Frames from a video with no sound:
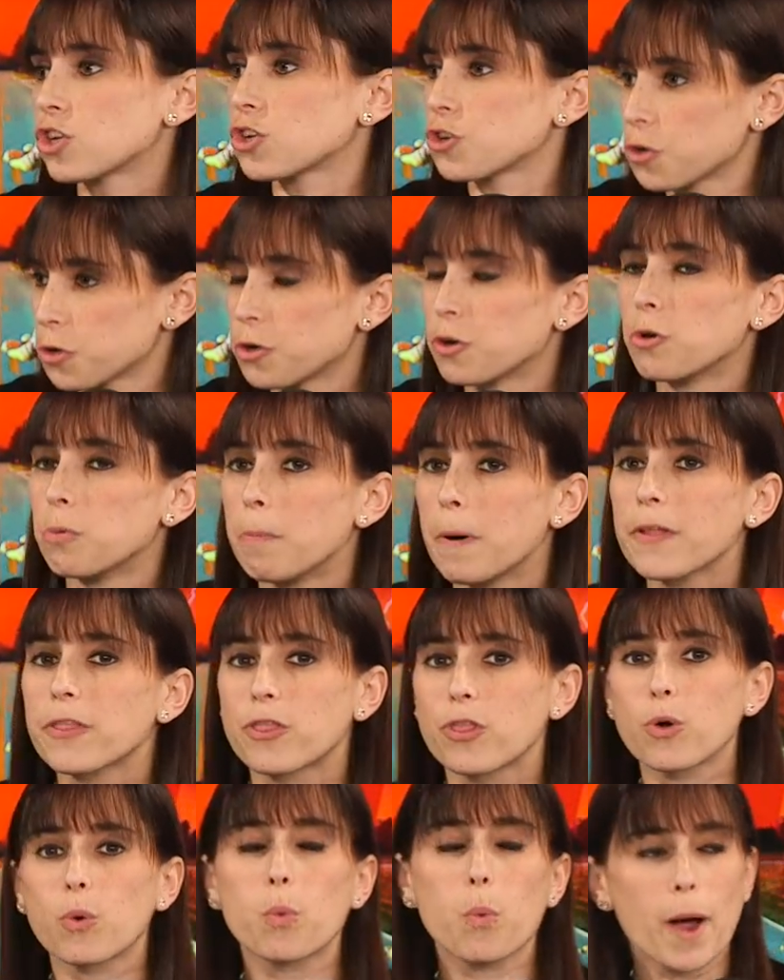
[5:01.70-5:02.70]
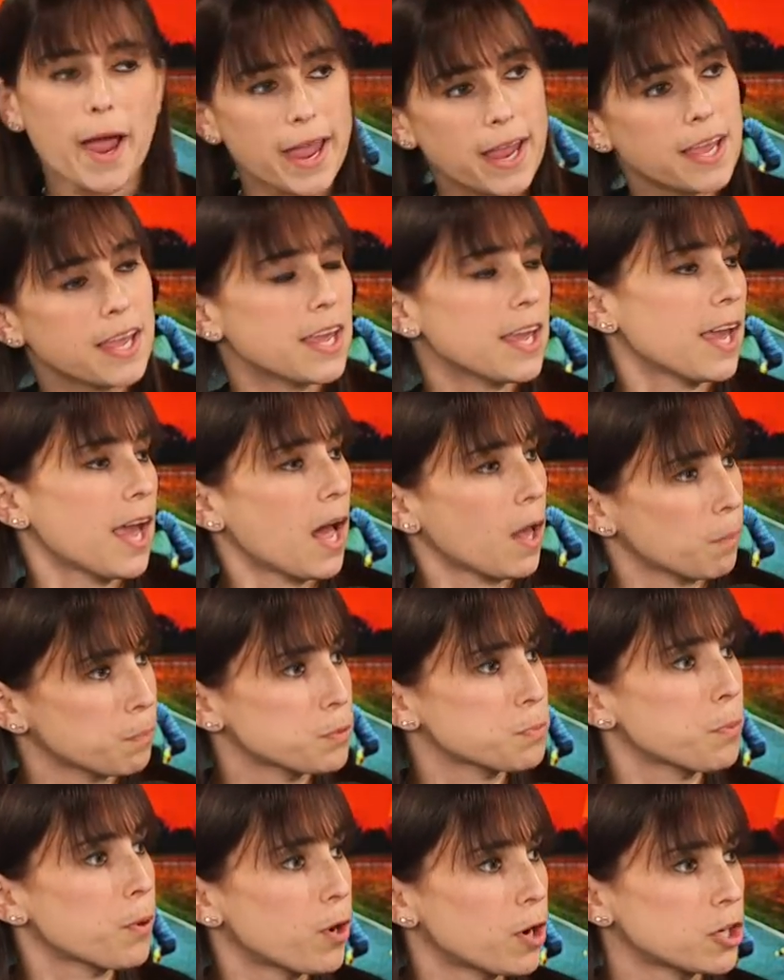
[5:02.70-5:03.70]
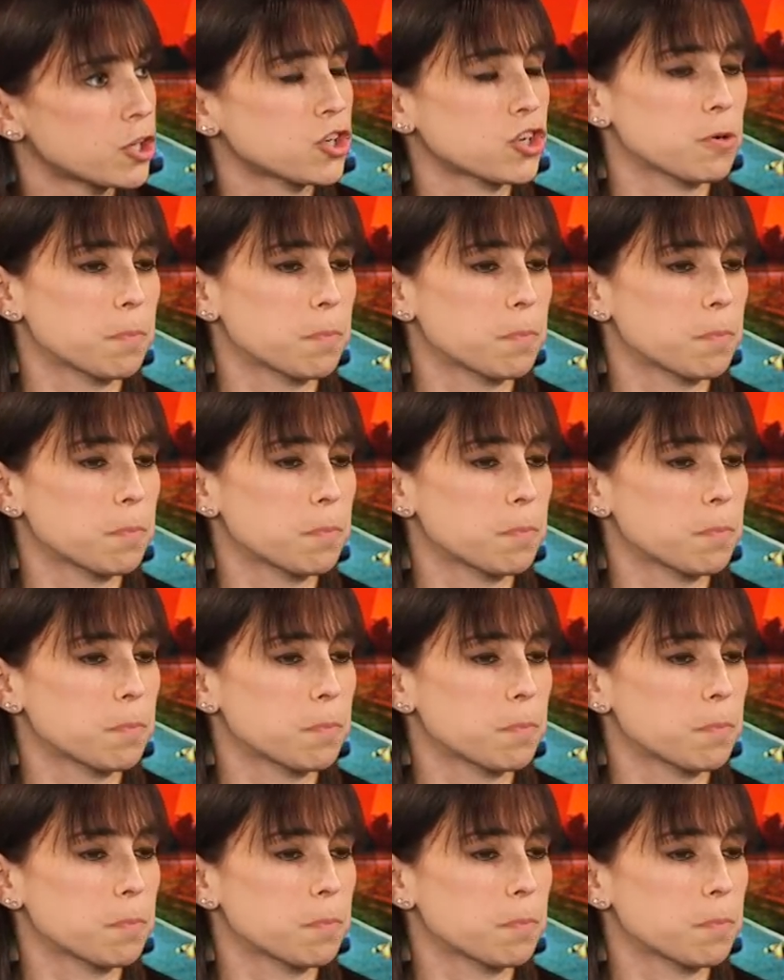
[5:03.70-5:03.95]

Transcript: true, but the way he helps push